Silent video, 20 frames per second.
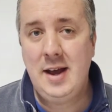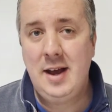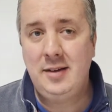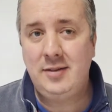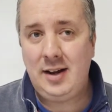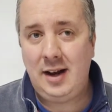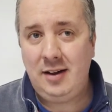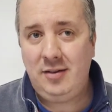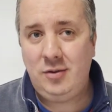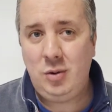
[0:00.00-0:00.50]

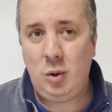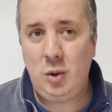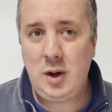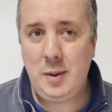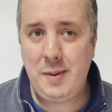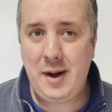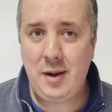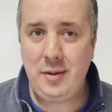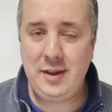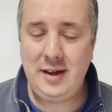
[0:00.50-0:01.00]
So let's talk
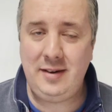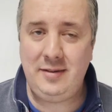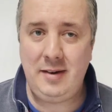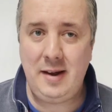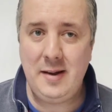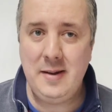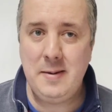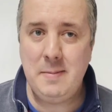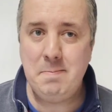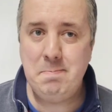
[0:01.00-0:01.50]
about this
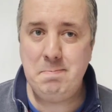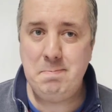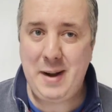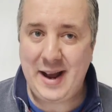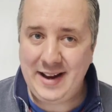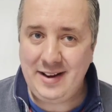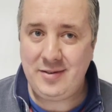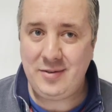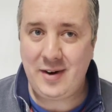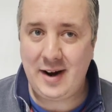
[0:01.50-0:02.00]

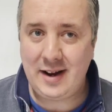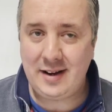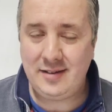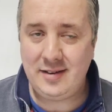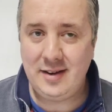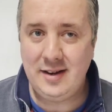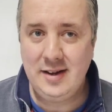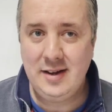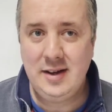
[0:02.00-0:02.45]
base rate.